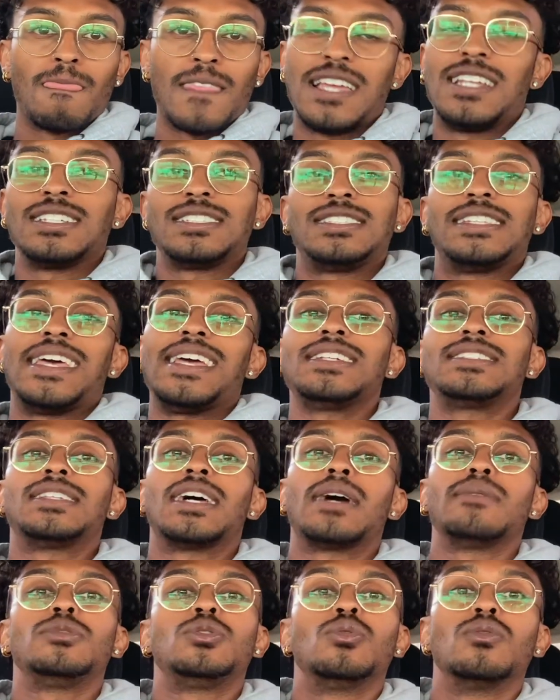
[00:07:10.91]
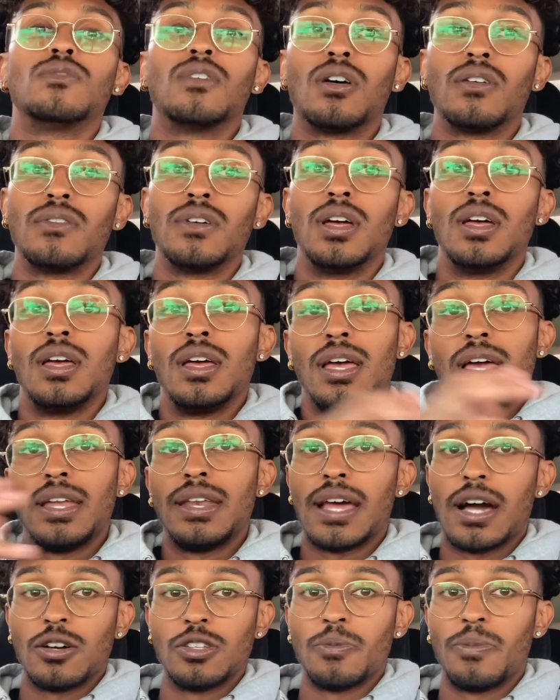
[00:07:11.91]
It just takes time to evolve. And
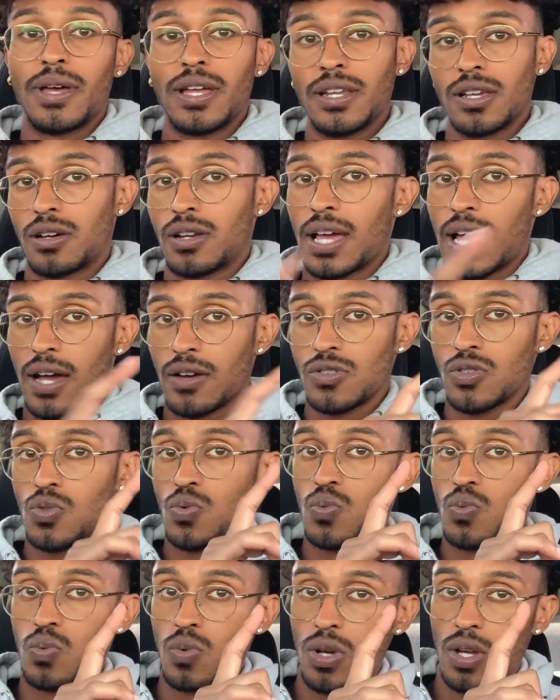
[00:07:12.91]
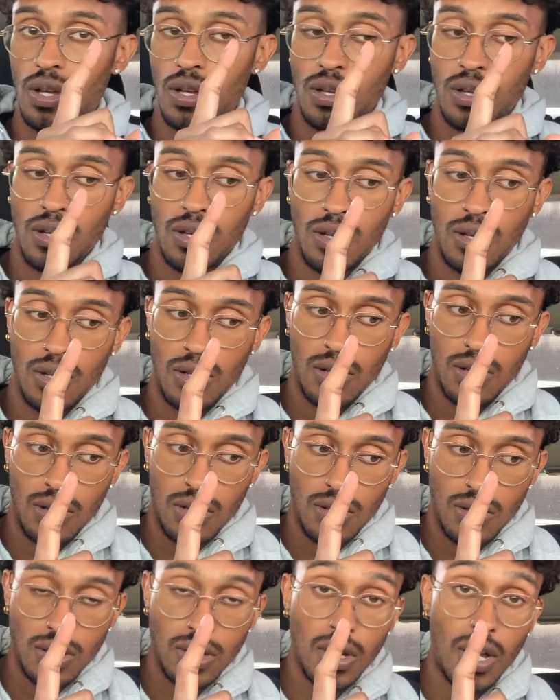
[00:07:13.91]
now, depending on how you
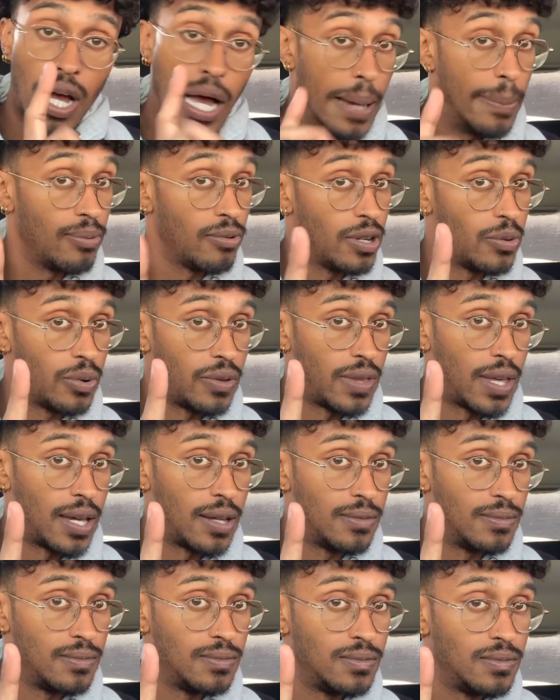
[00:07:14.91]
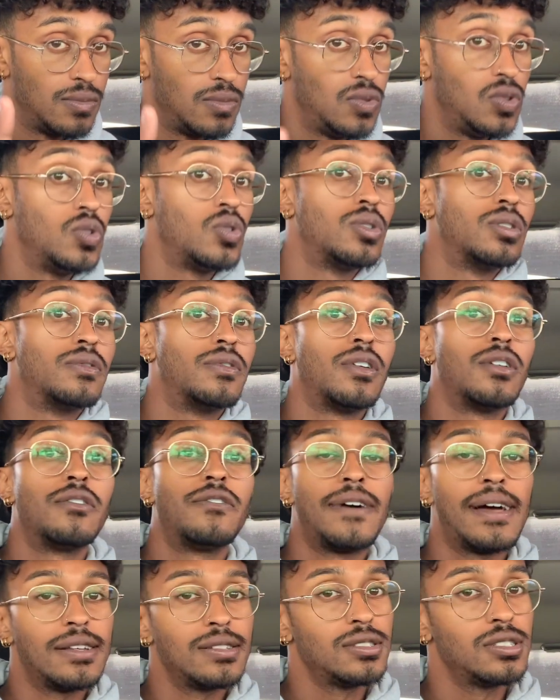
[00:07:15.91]
operate with that, you can evolve
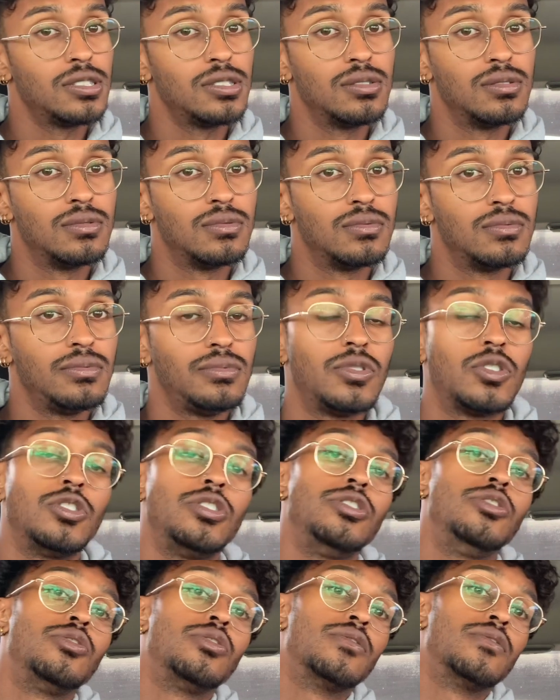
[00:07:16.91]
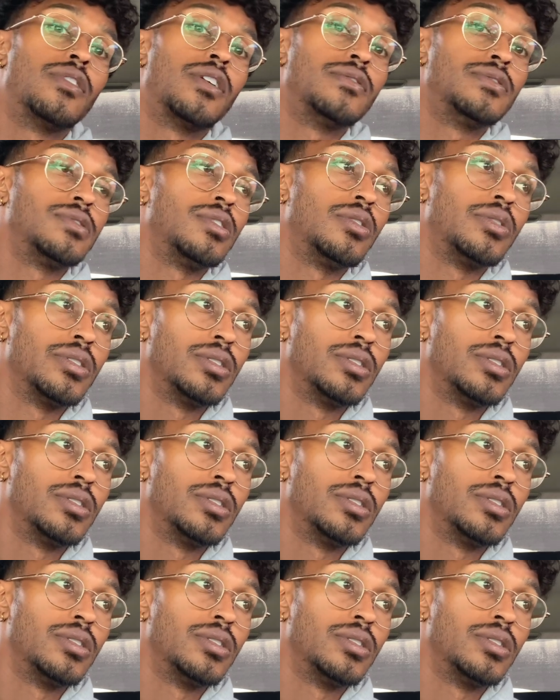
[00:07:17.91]
faster or you can evolve slower.